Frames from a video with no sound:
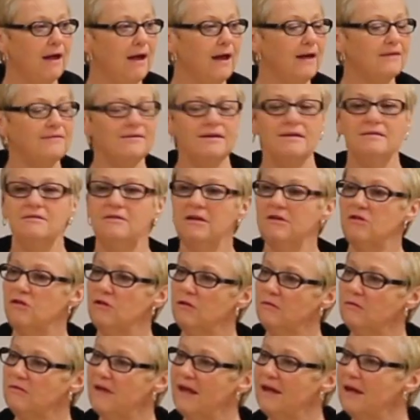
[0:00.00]
I said, "Did
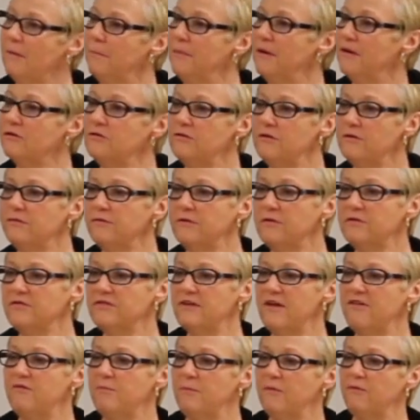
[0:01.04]
you take a picture of
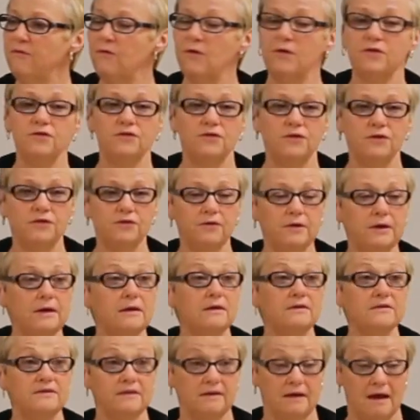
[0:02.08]
yourself before surgery?" He
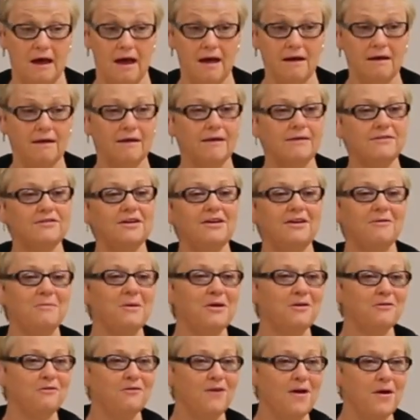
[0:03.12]
goes, "Yeah." So give
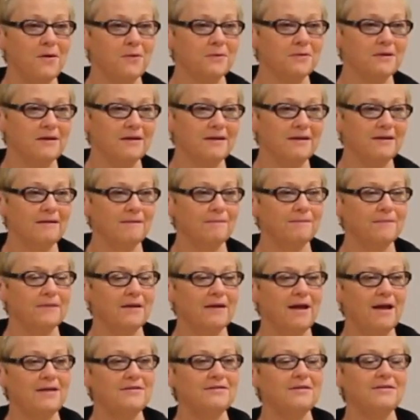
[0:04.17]
me your phone.
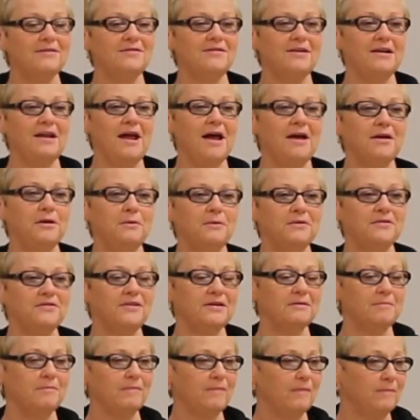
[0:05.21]
I said, "Sit how you were
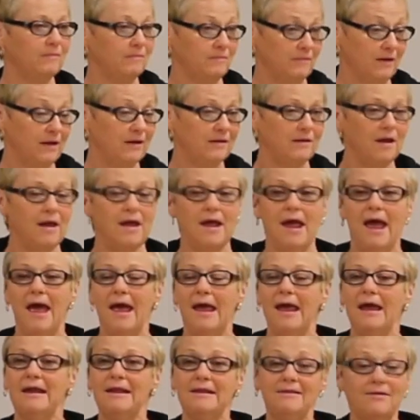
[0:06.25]
sitting,"
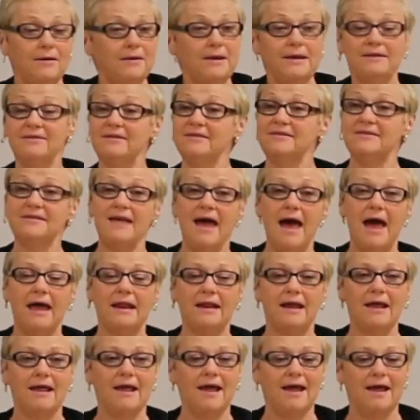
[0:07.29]
and so he just
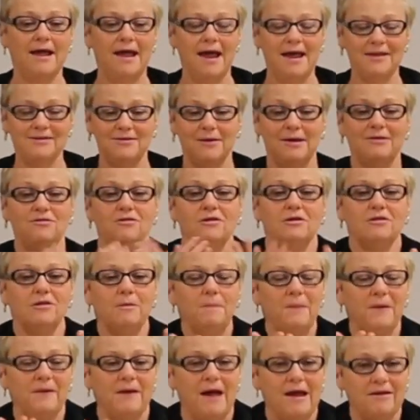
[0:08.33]
sat. And so I took
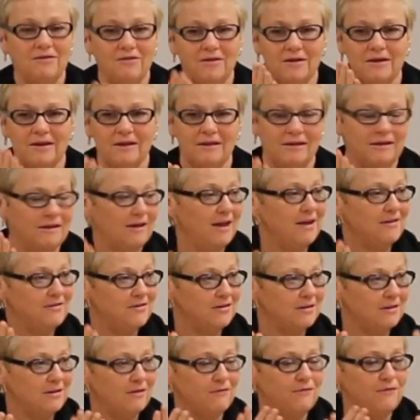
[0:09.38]
the I took I
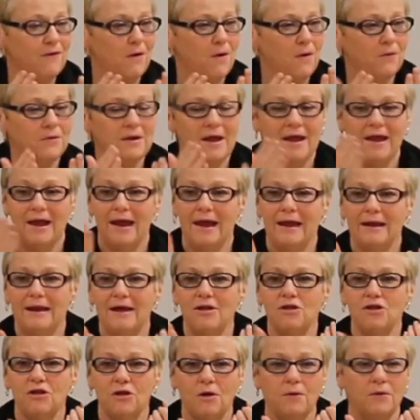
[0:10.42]
took the phone and
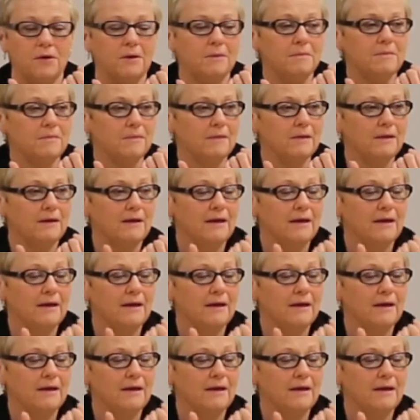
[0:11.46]
I showed him,